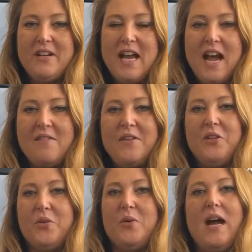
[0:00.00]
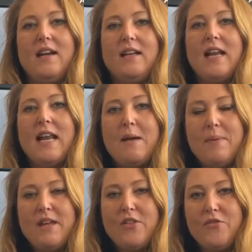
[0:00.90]
going to have a go at
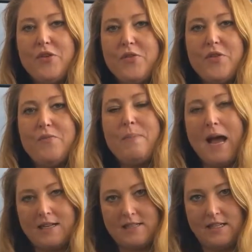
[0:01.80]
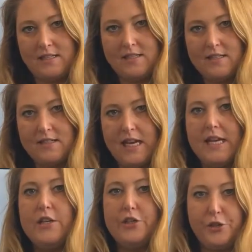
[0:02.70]
clapping through the patterns
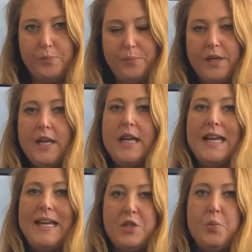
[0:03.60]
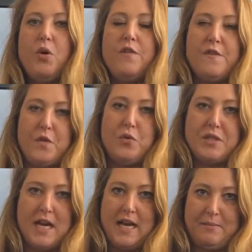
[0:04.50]
in a loop, each one 4
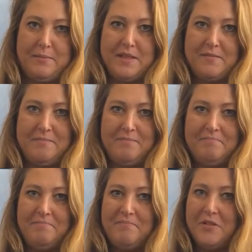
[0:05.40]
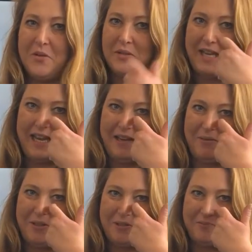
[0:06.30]
times. Okay, here we
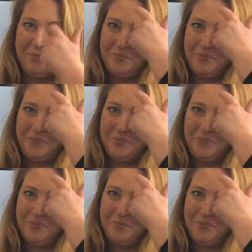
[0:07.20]
go.